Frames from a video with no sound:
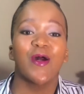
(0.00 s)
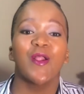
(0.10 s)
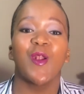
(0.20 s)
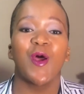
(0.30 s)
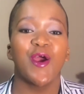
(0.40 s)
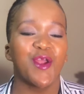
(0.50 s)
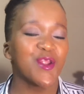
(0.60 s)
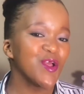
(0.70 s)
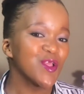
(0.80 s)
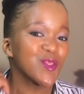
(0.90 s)
learn
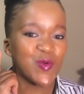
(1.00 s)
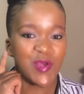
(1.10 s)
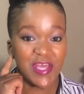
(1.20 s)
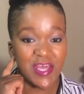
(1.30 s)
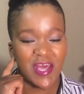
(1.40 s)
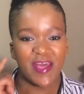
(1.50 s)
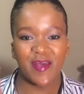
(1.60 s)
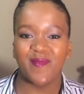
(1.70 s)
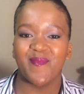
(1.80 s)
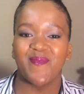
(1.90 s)
to hear
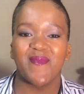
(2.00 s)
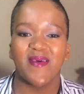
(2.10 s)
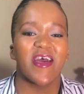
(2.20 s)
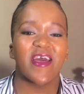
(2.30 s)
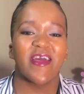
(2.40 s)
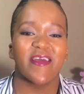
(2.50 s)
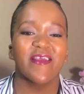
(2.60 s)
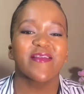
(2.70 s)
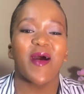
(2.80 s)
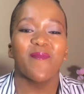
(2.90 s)
him.
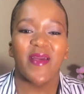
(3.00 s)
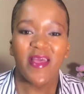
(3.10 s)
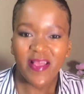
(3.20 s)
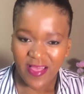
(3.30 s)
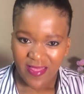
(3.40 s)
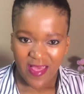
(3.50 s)
It's amazing